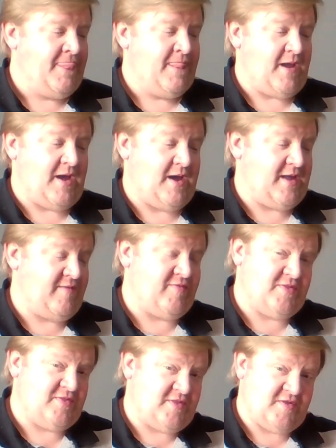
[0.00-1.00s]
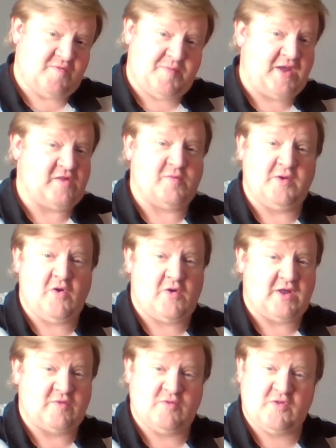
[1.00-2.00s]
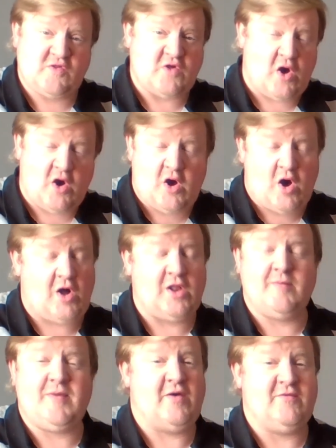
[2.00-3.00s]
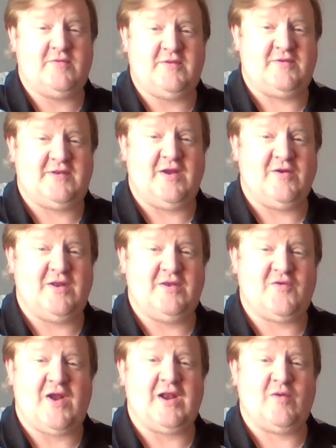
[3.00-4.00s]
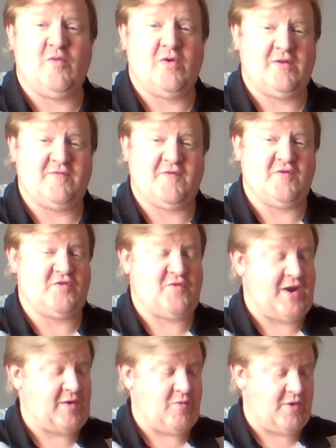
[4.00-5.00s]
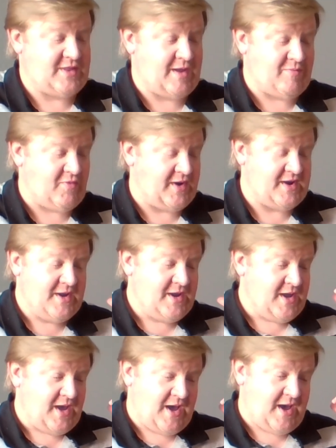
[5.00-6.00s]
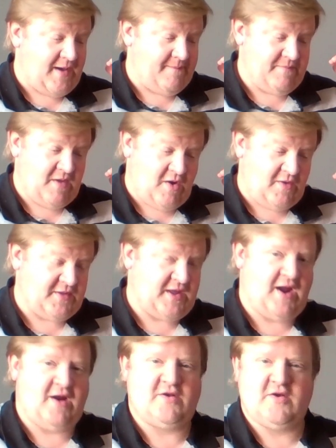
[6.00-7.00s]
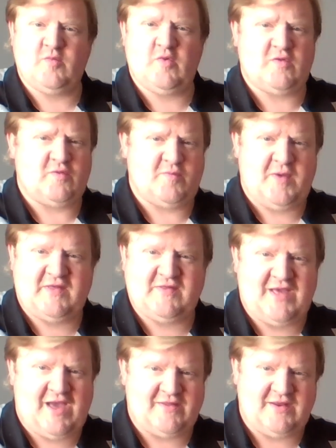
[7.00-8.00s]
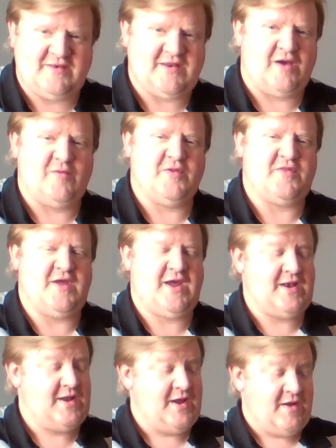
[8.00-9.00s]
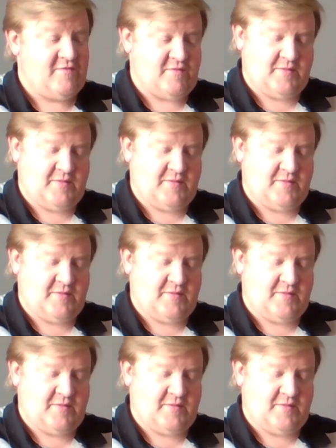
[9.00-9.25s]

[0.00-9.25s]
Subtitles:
Even the Space Marine Codex was just all about the Tyrannic War, the first Tyrannic War at that point. All the characters was basically how they dealt with it, from